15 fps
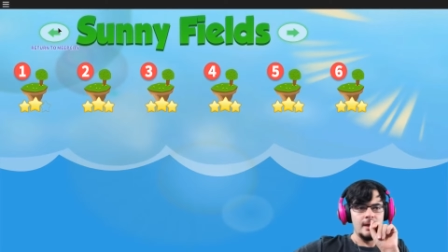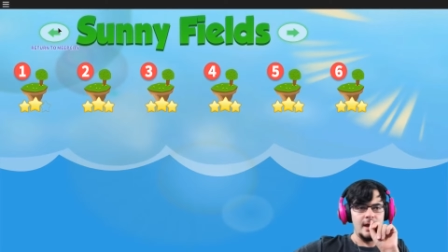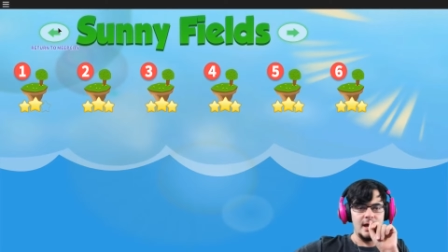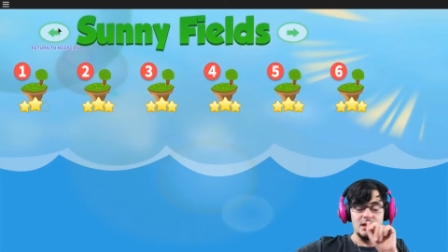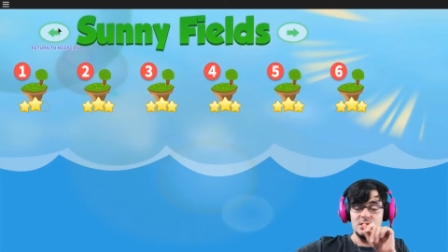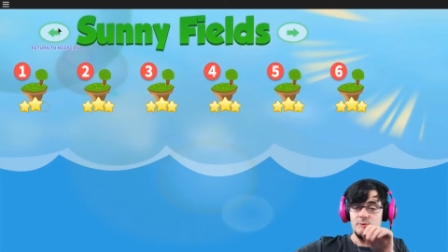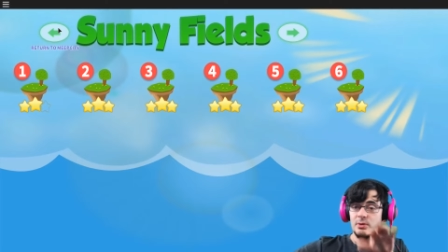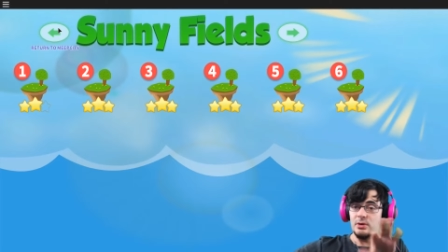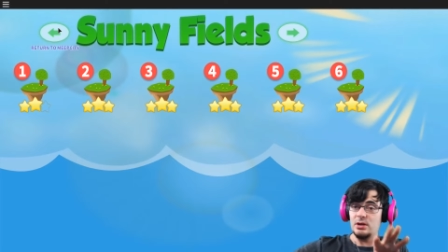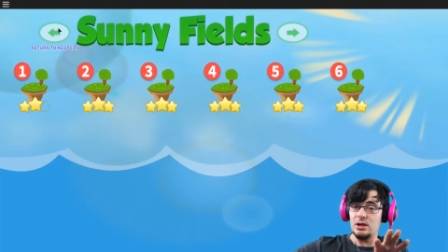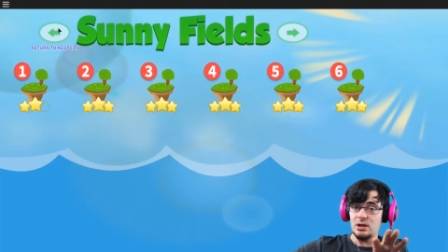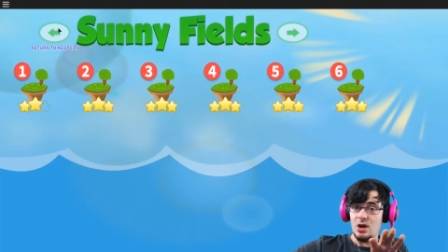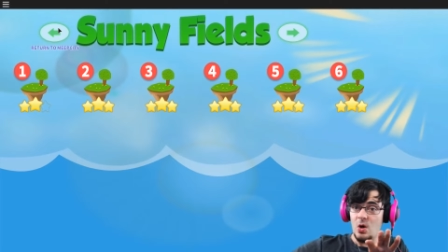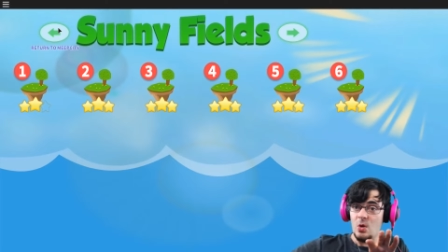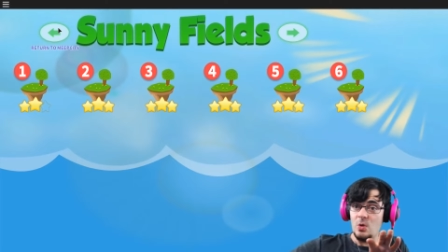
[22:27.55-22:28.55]
and we're going to
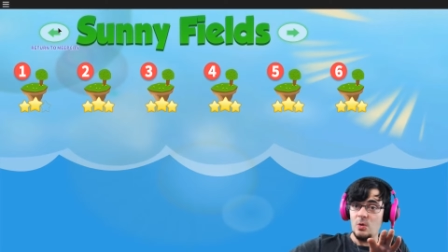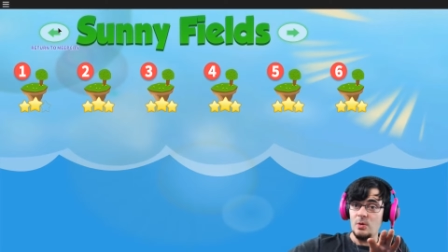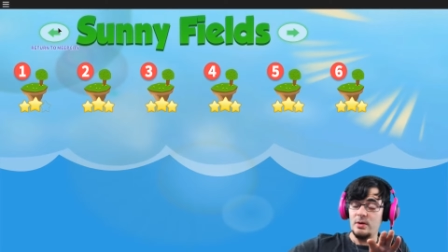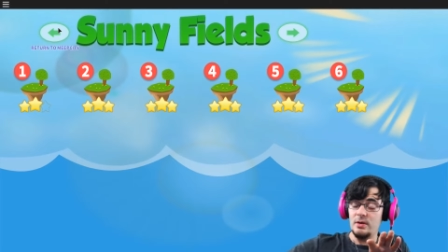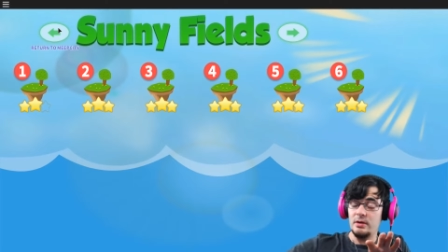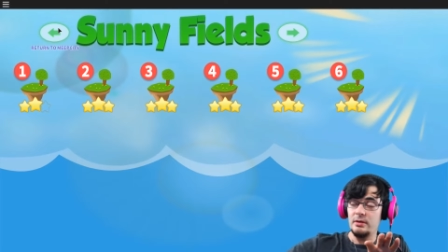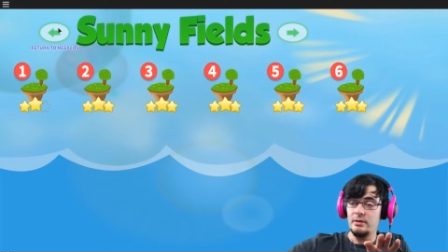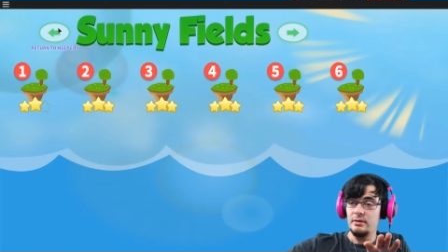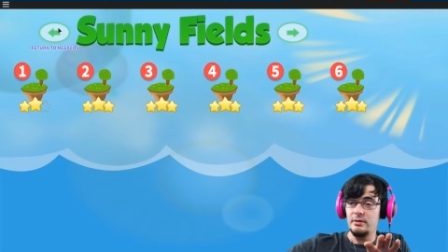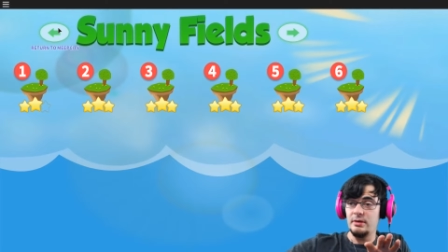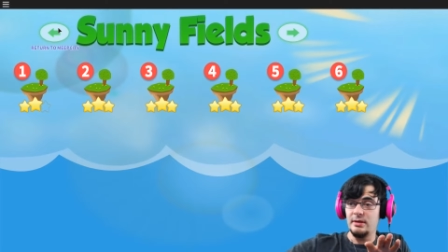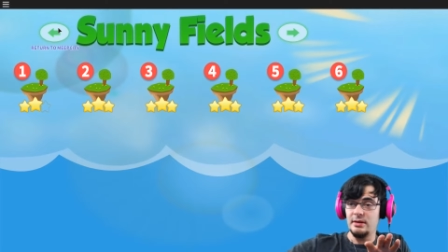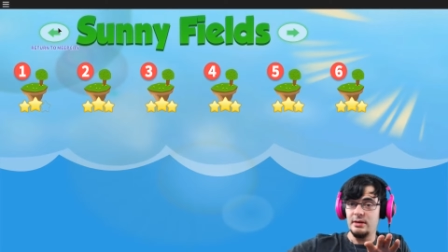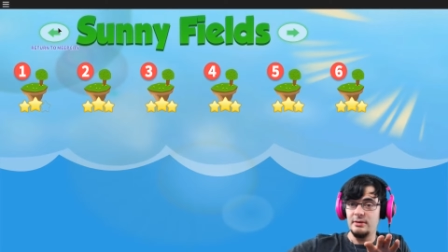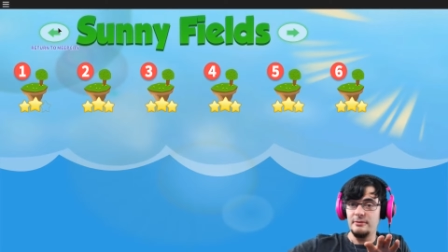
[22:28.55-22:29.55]
go
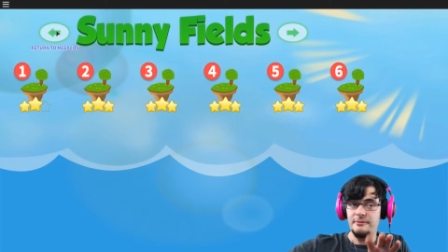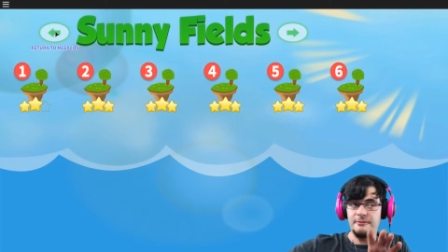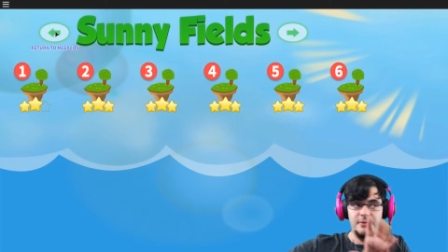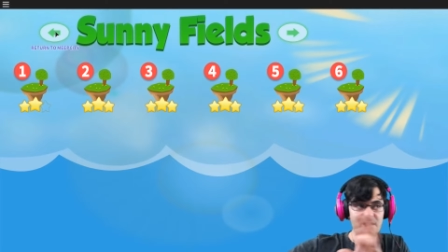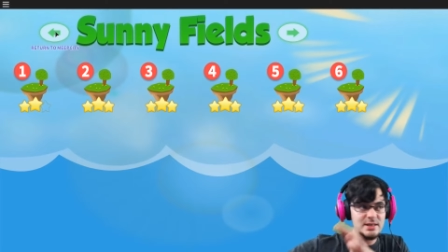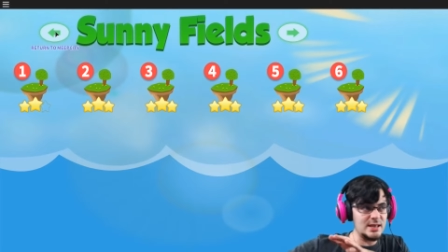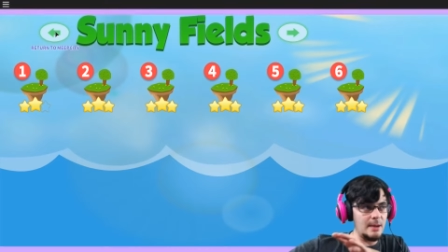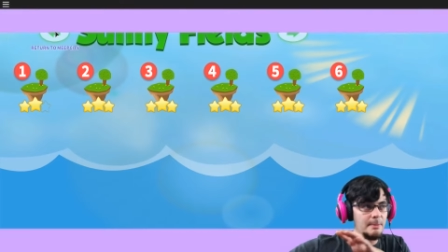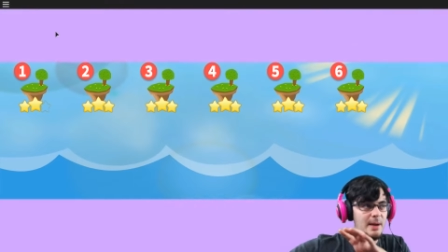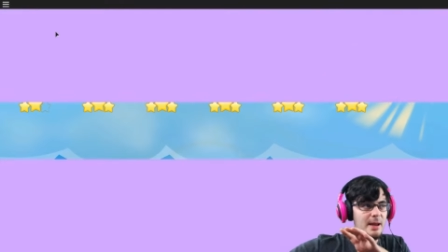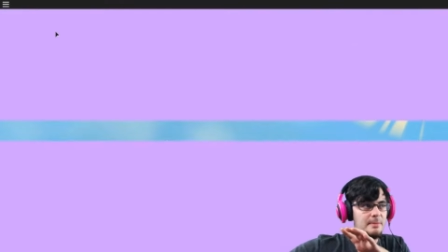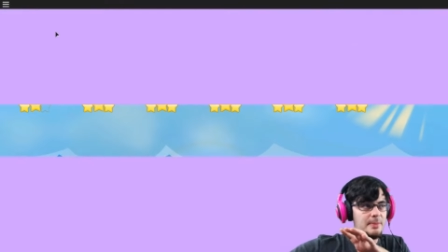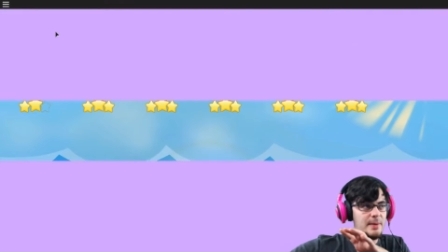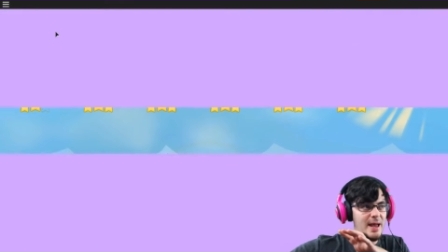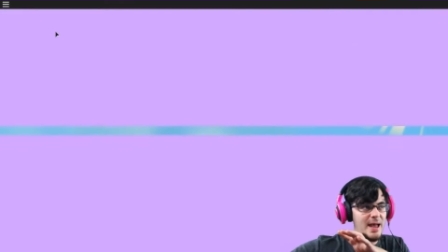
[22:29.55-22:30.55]
fix up
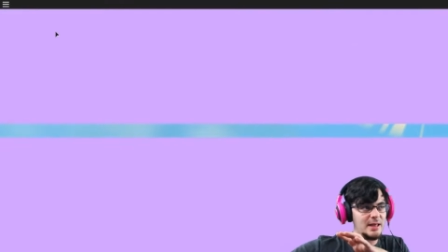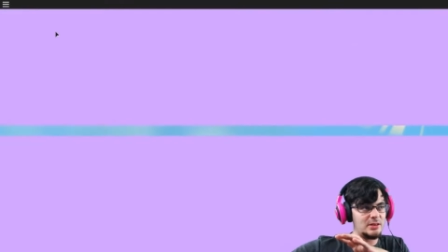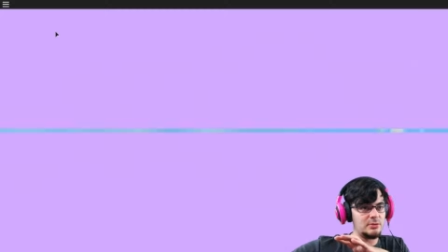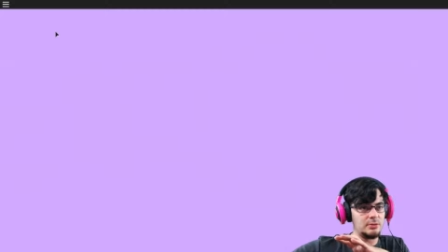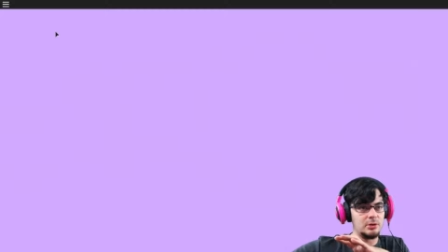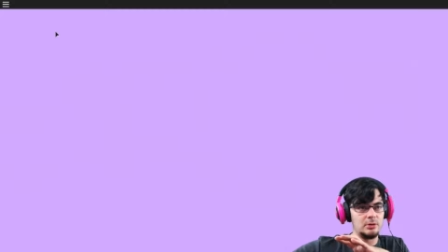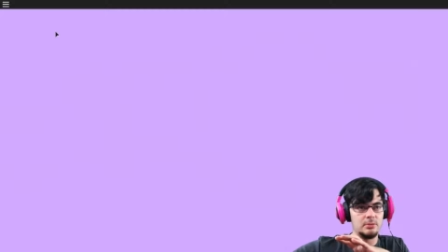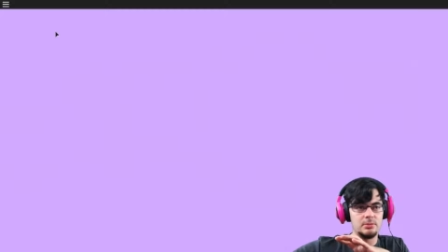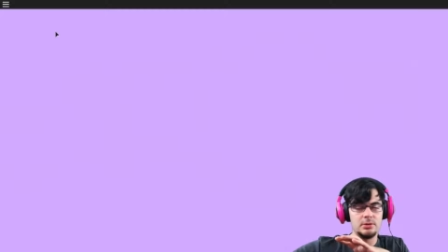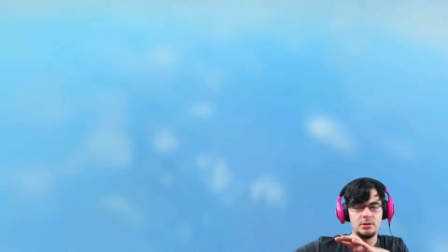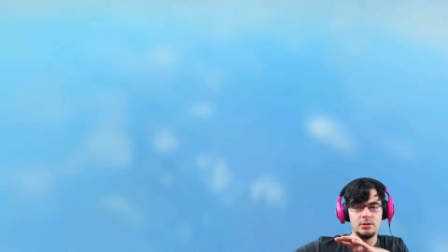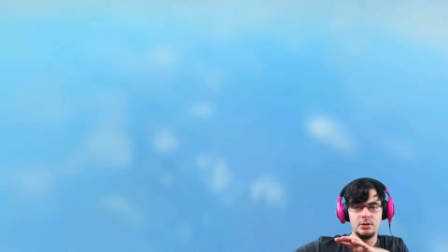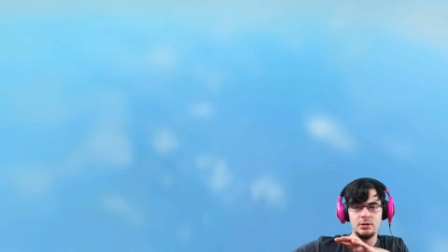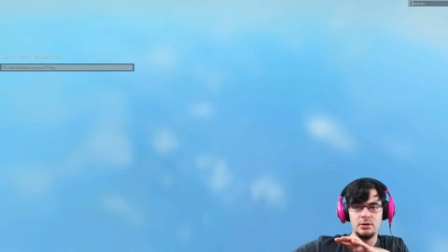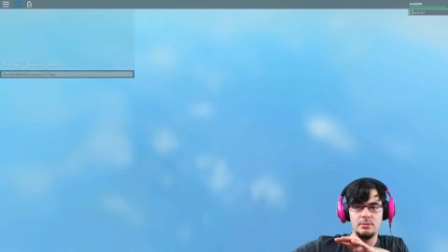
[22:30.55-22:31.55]
my bathroom
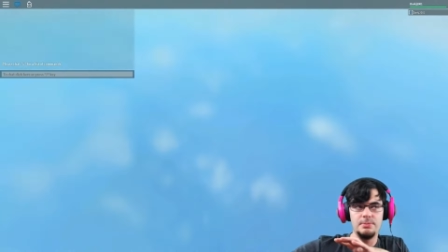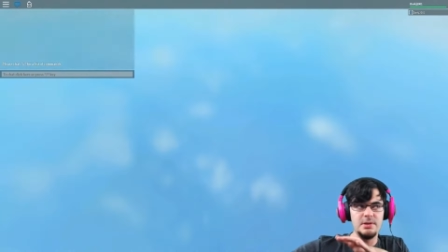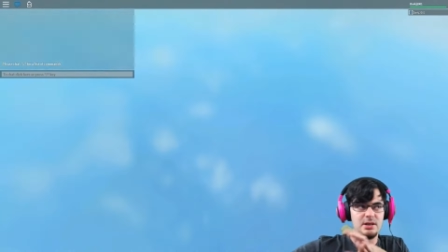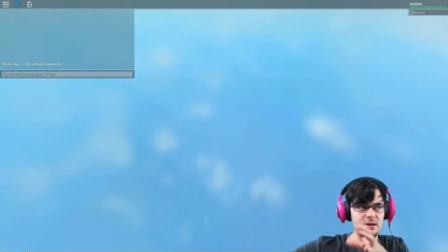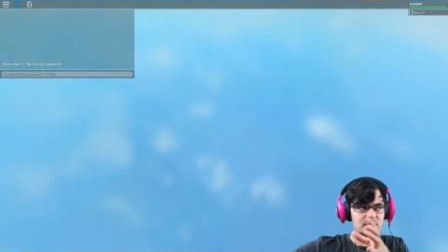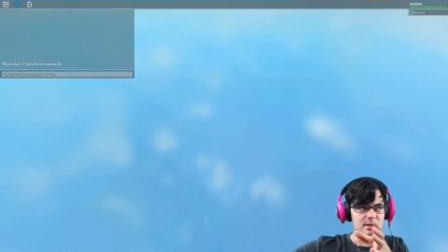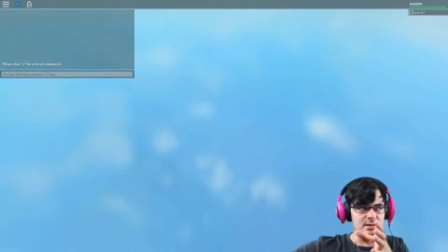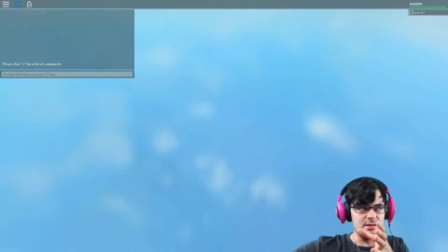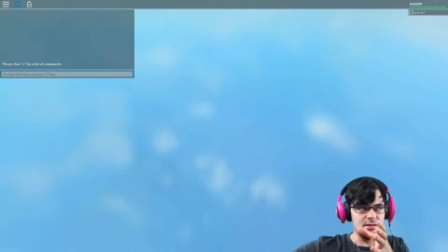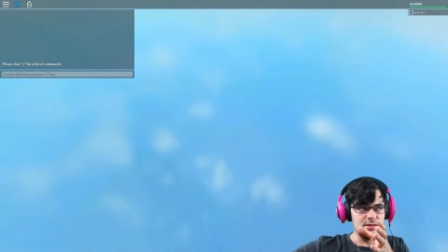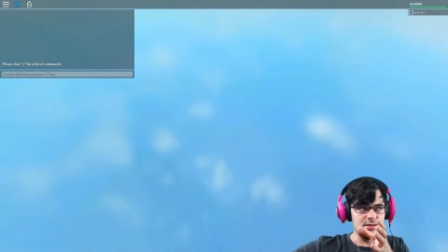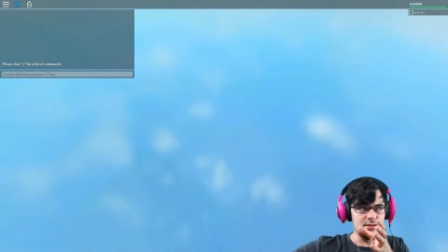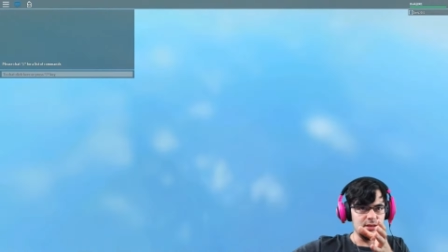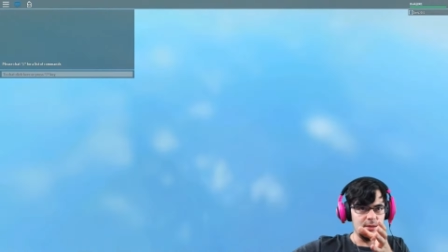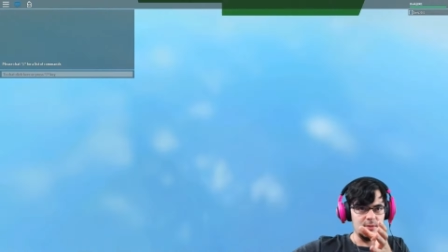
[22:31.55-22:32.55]

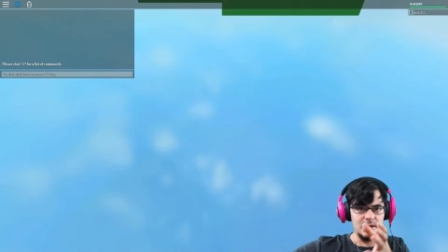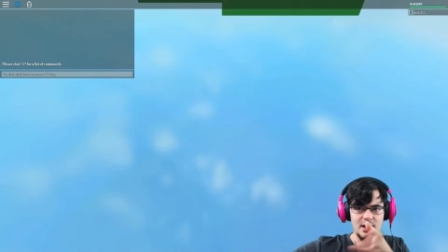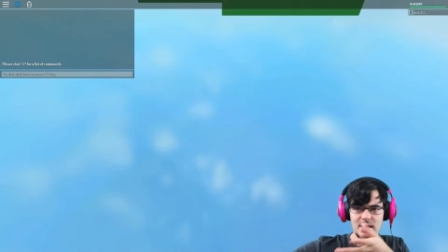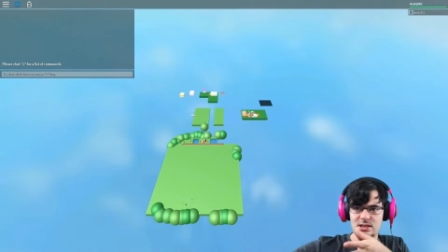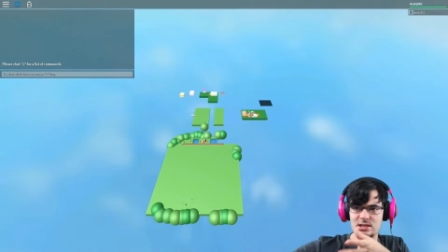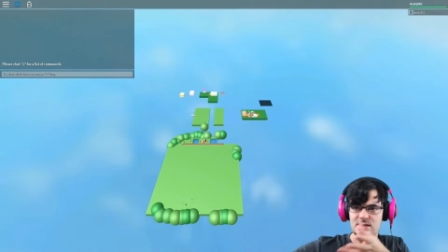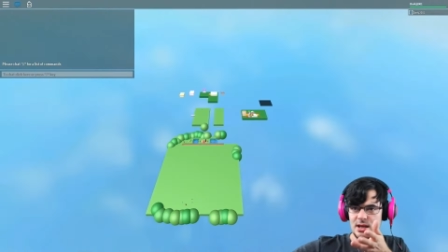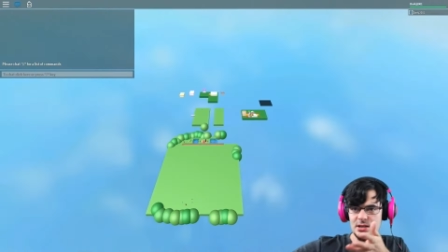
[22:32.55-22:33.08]
because I mean that's